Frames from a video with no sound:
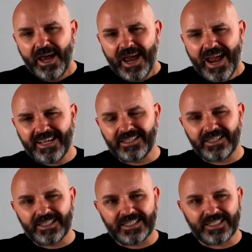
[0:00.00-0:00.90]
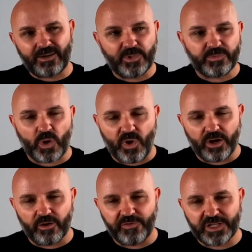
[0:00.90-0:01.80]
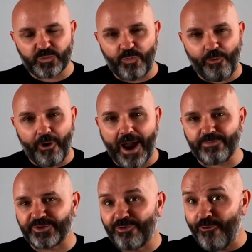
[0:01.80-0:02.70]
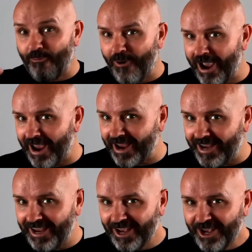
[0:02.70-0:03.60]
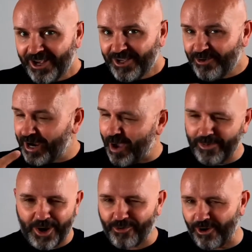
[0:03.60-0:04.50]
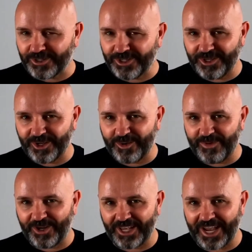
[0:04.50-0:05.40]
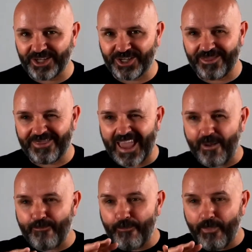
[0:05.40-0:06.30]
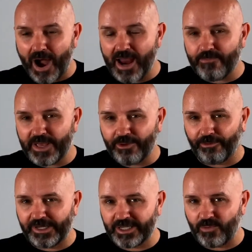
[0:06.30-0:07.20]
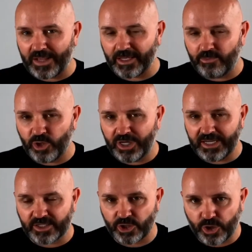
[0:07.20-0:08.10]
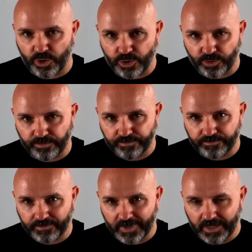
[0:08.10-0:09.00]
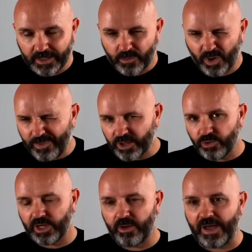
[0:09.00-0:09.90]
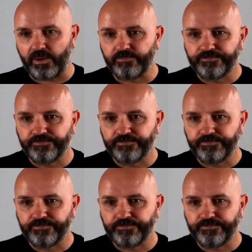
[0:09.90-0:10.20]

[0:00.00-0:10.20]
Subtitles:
And sometimes I wonder if it's perhaps the way you're coming across in your communication that might be the reason why the community doesn't know you. What am I talking about?